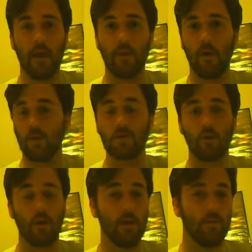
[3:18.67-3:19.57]
And the whole
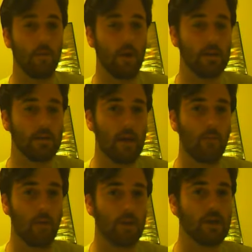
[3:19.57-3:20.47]
story was that
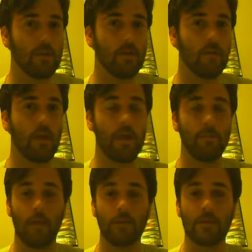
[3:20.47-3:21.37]
Morishima
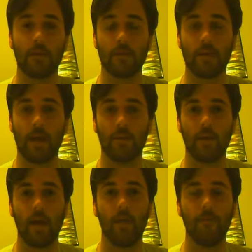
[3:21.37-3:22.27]
had promised not to attack the eye,